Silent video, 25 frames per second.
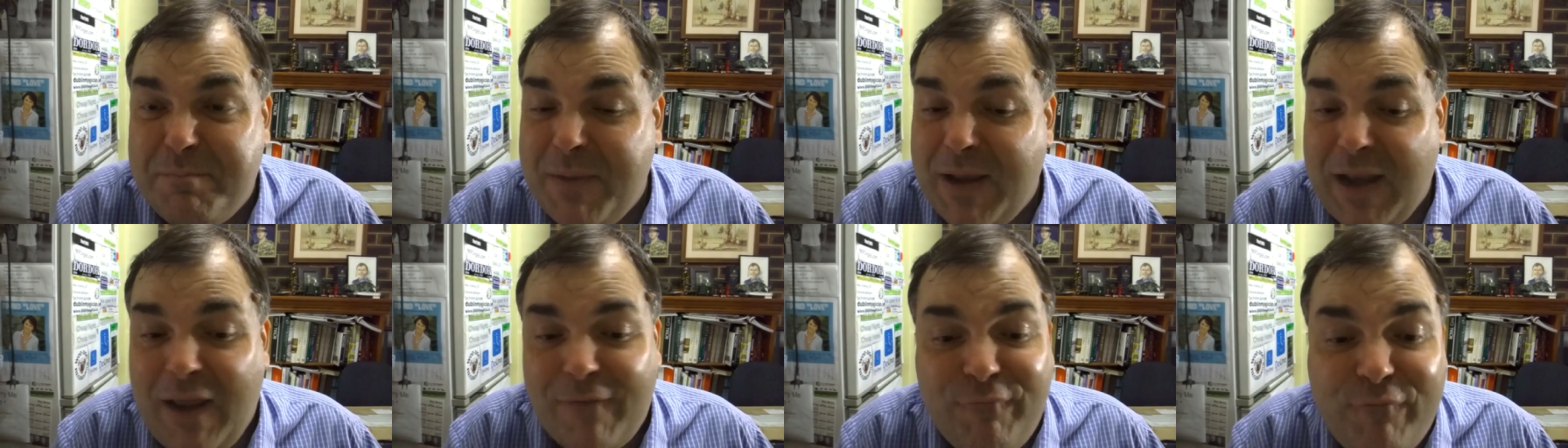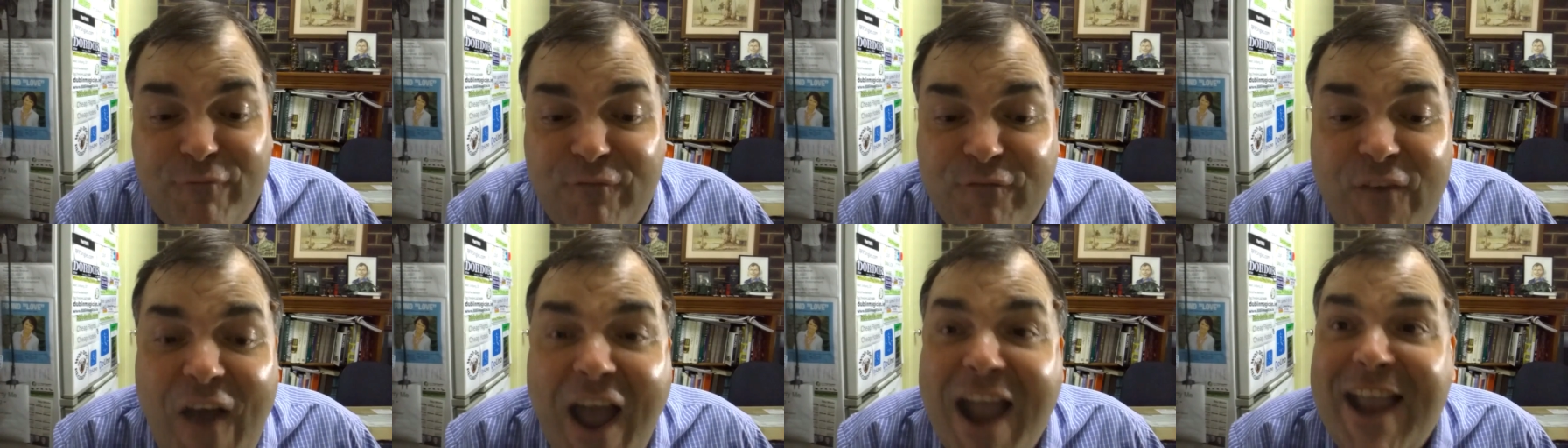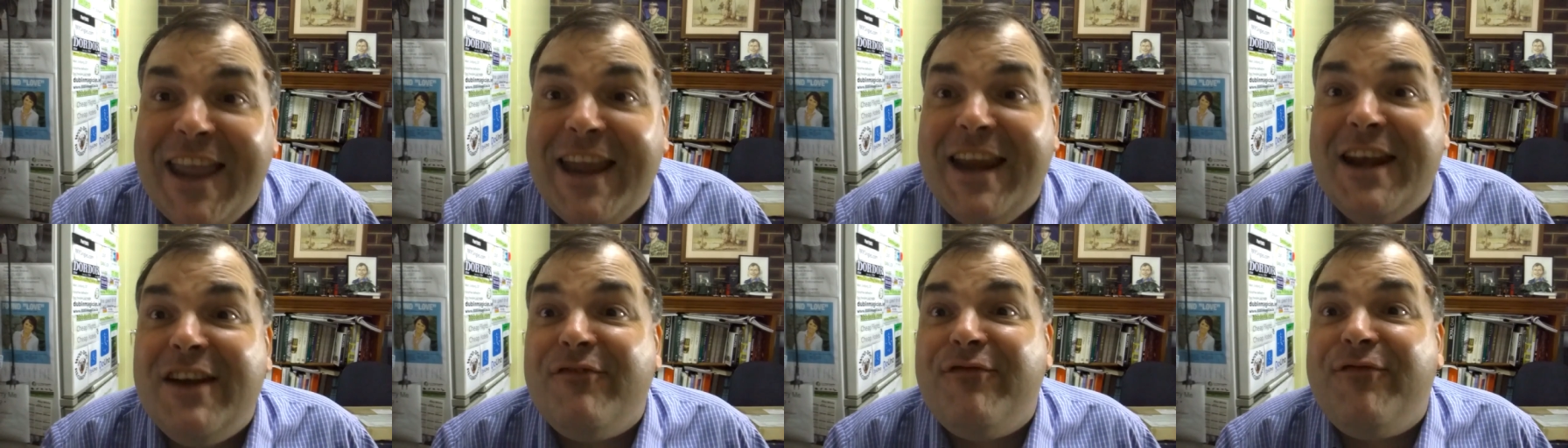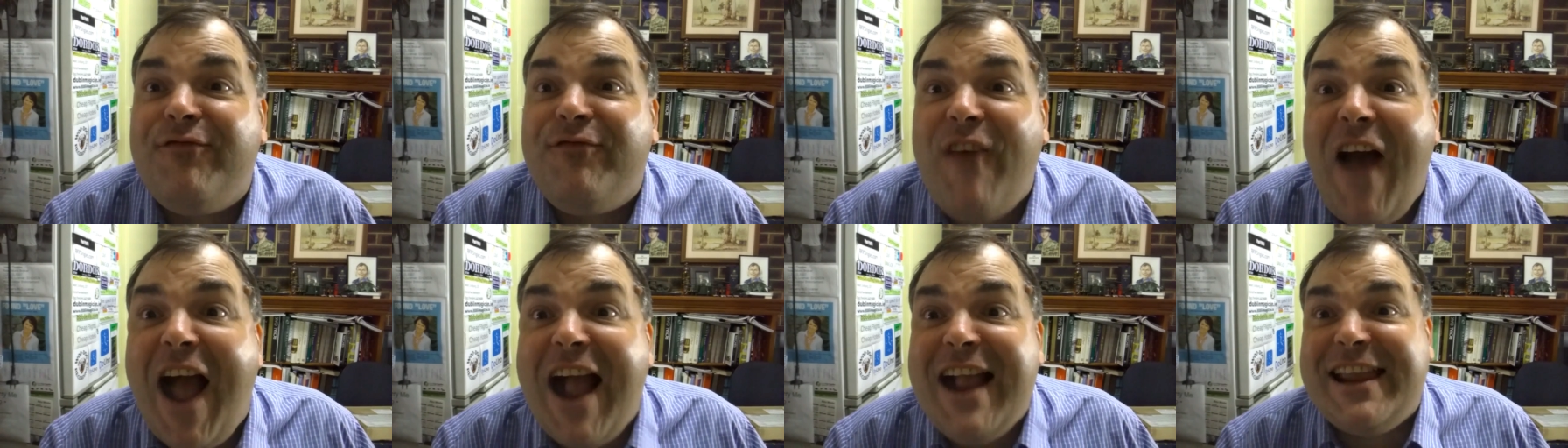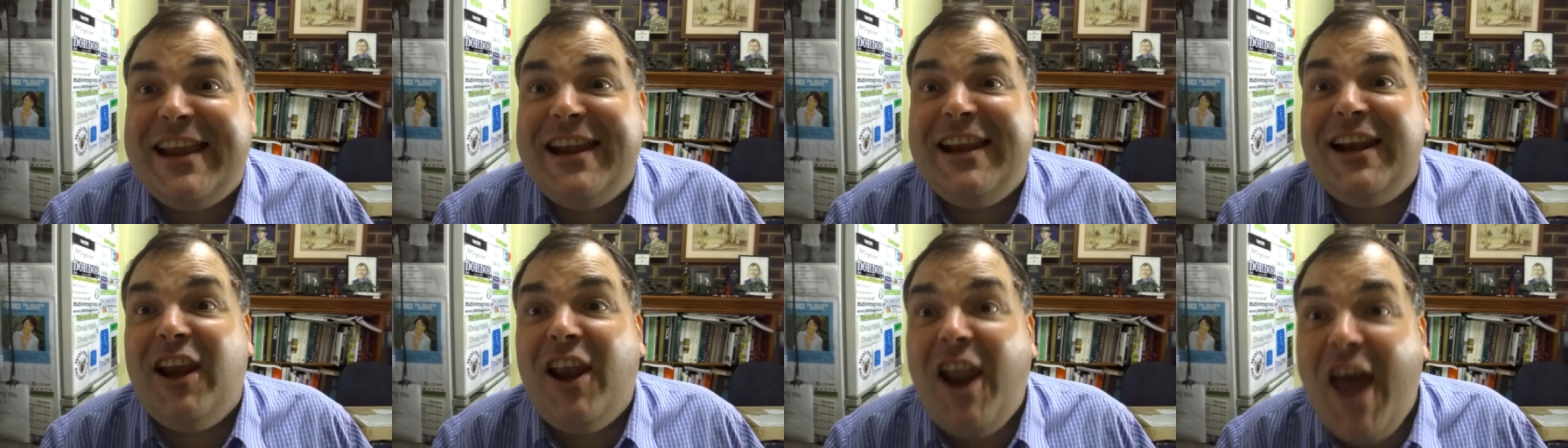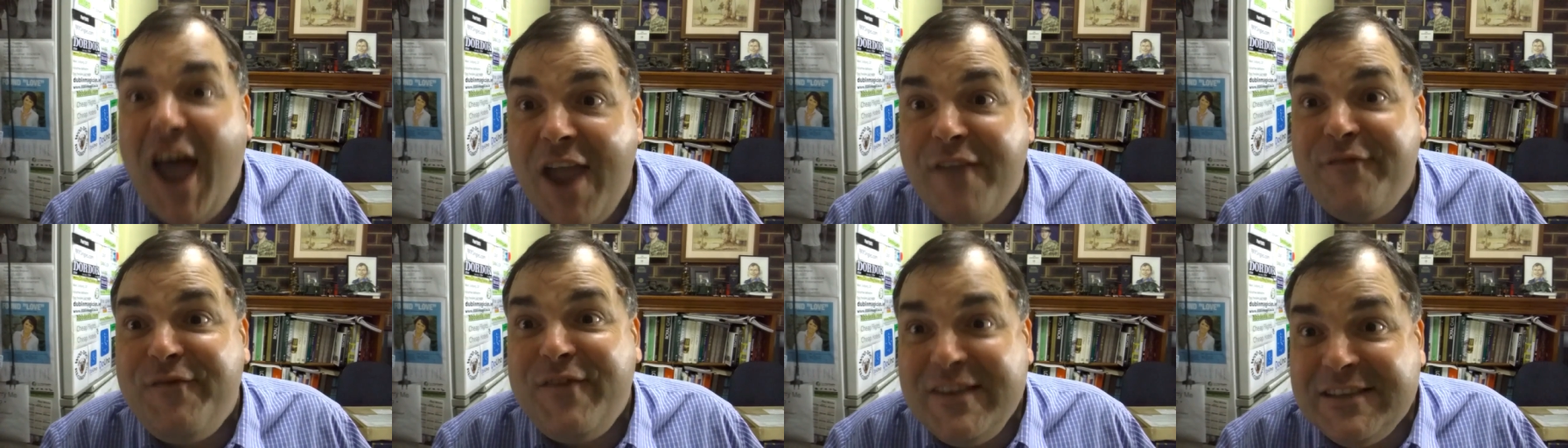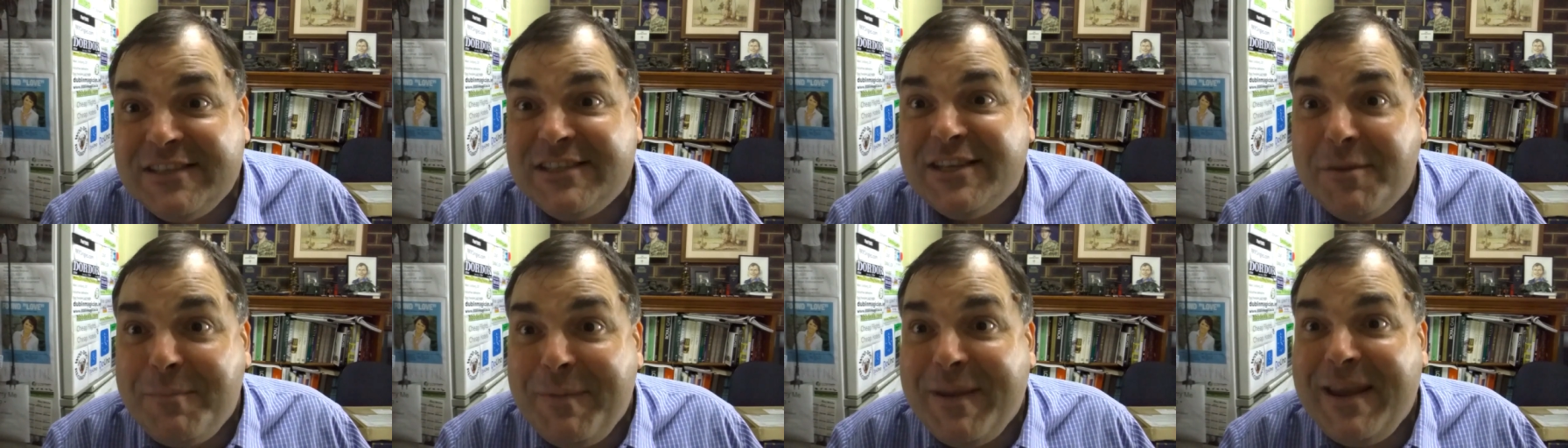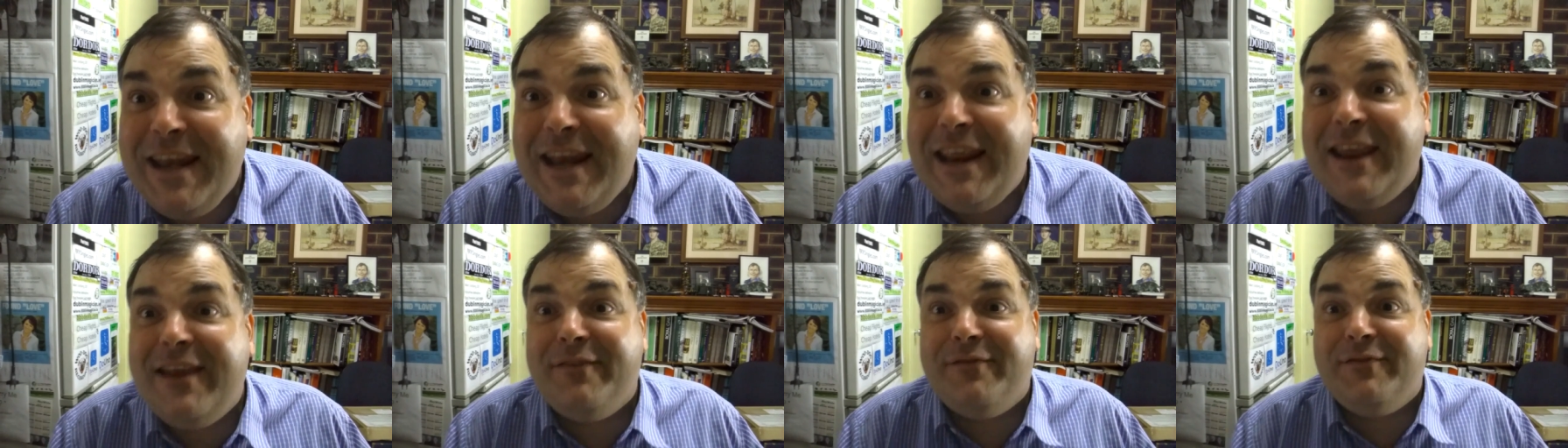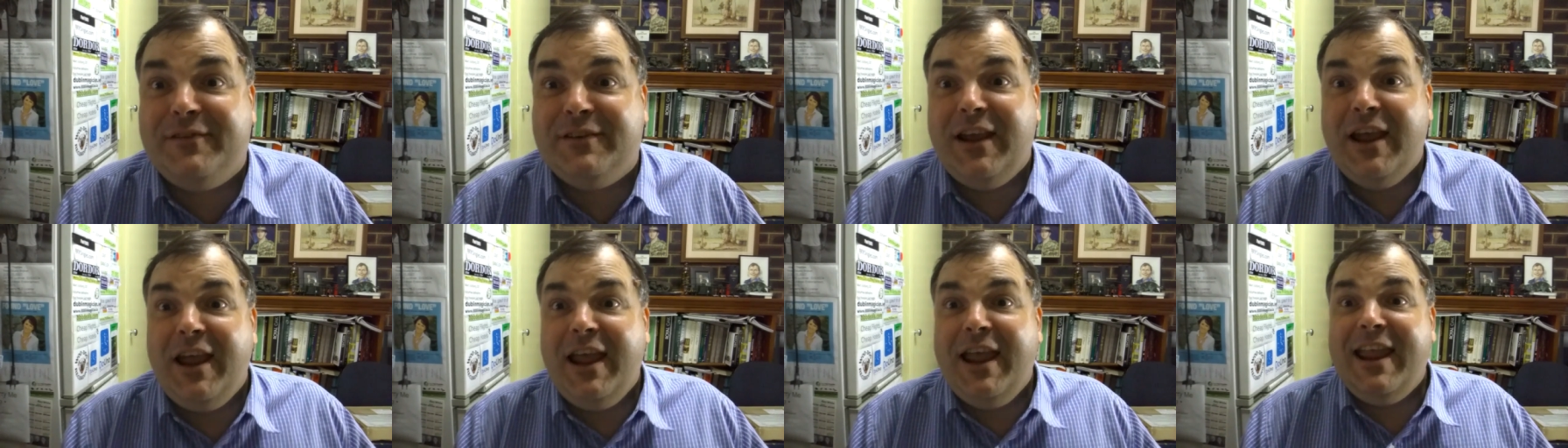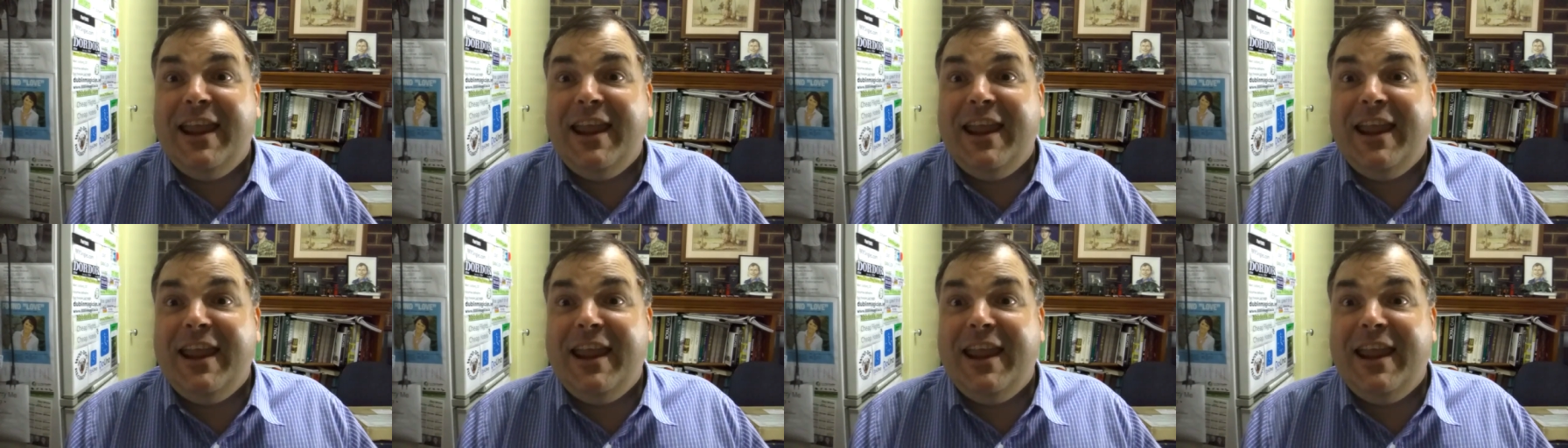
Mille. Fuck it. Life is to be lived.